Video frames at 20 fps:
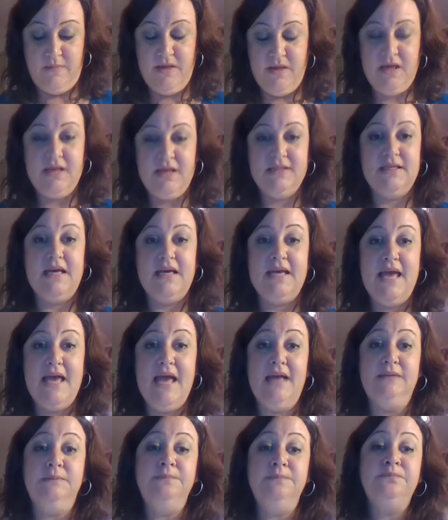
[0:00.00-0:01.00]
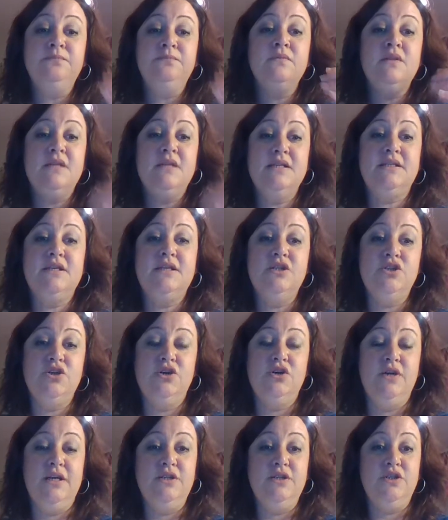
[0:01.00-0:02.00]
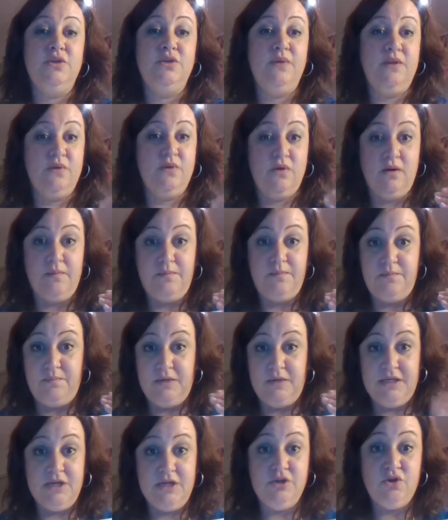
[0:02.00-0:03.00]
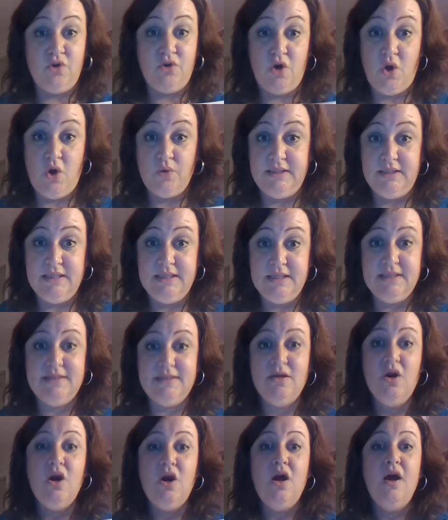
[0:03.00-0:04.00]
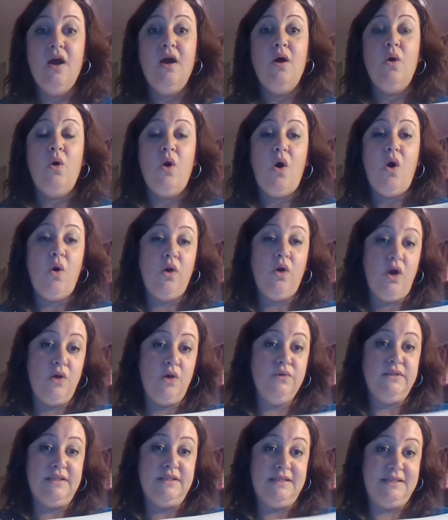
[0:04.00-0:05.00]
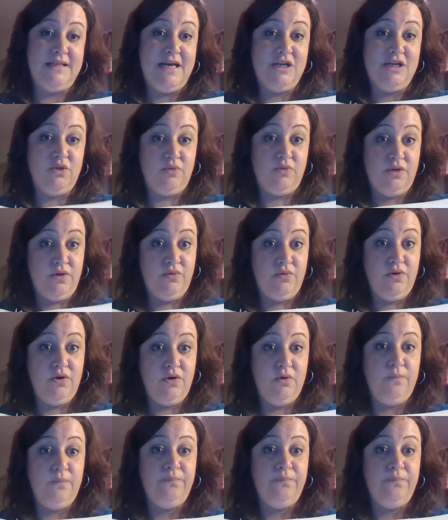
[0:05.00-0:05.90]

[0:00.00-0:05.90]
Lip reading: Because again, this can turn into either a potential hostess or hostess/recruit.